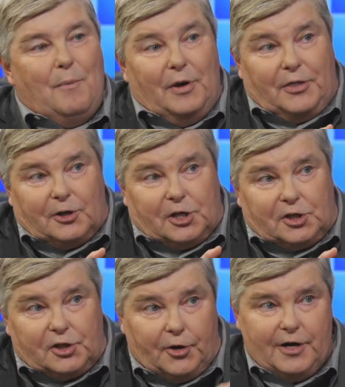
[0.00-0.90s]
But there's a
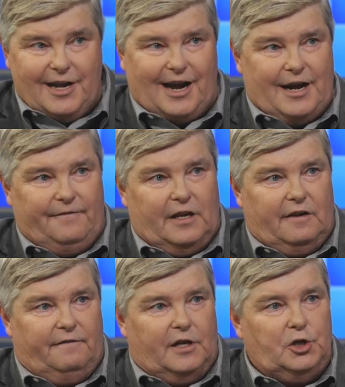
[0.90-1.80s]
certain kind of
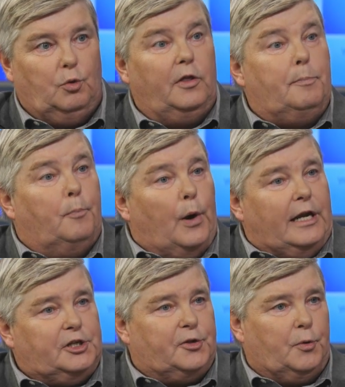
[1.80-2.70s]
individual that
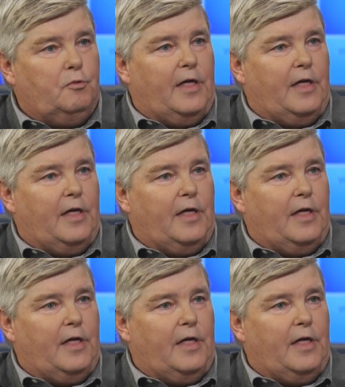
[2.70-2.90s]
breaks through